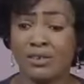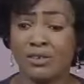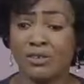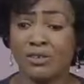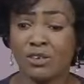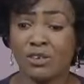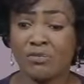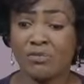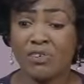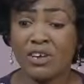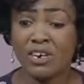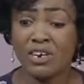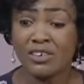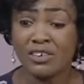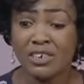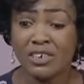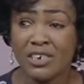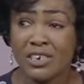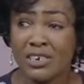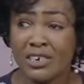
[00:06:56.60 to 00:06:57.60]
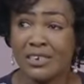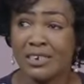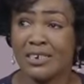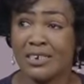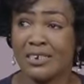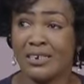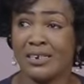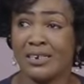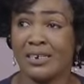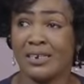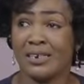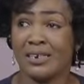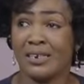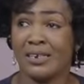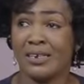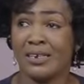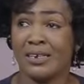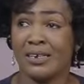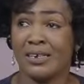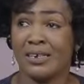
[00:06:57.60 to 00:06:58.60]
He just finished eating.
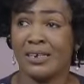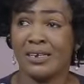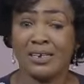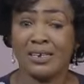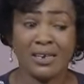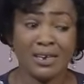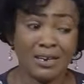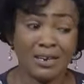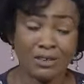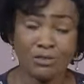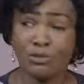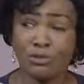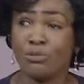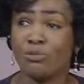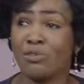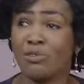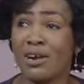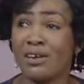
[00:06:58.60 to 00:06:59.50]
He needs to